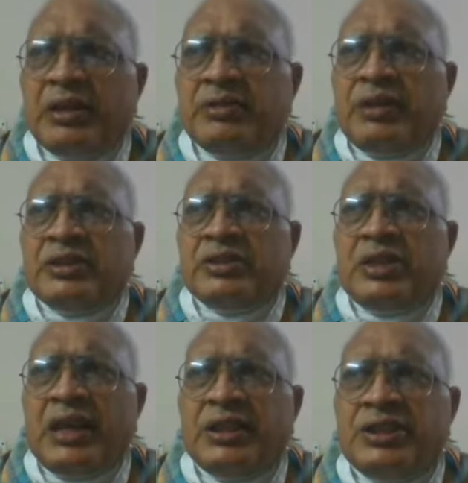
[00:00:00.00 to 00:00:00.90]
It
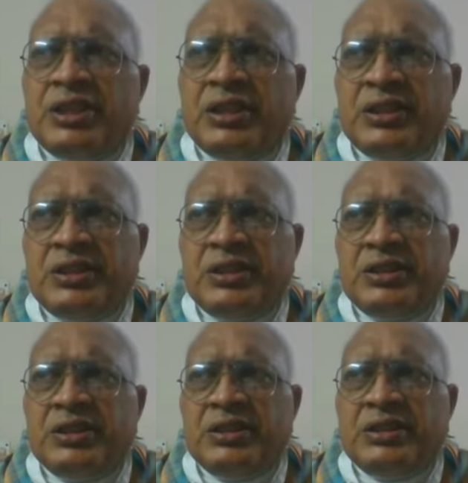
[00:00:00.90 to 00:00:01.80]
was
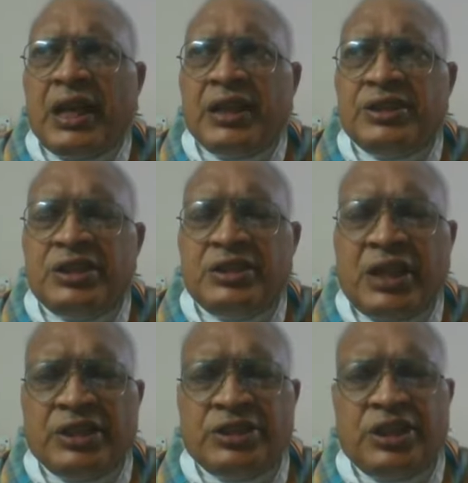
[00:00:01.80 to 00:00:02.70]

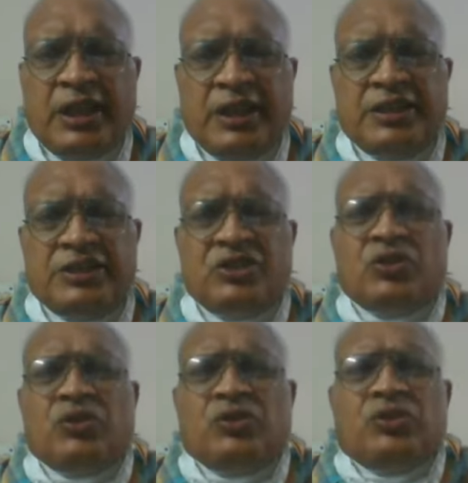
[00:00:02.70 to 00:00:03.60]
1998,
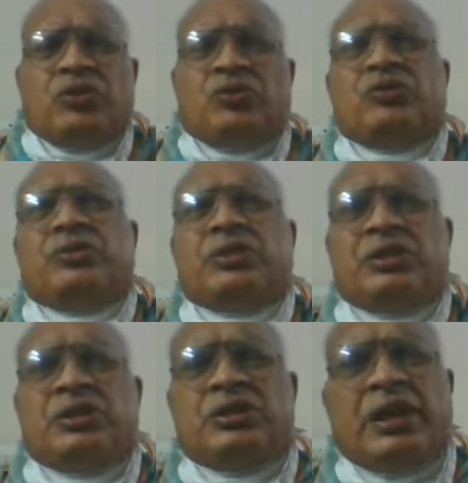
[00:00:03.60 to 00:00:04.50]
so
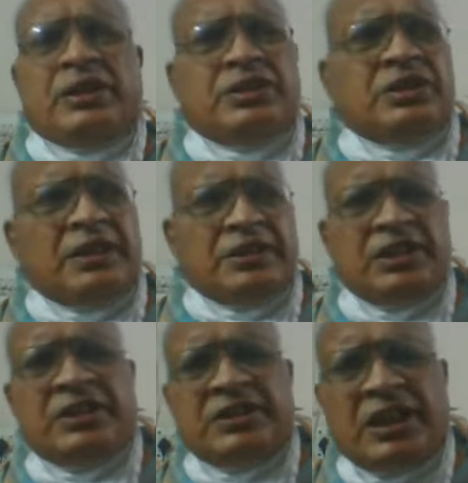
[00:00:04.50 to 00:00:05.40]

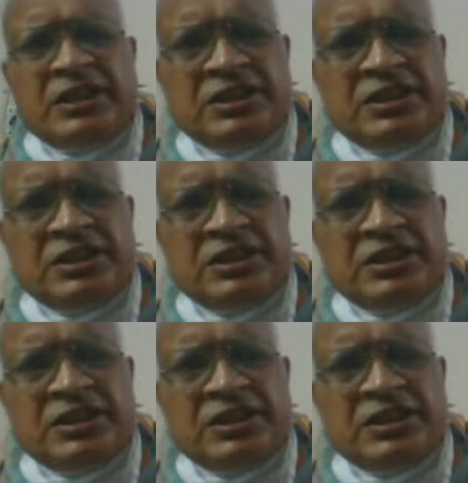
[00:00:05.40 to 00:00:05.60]
1998,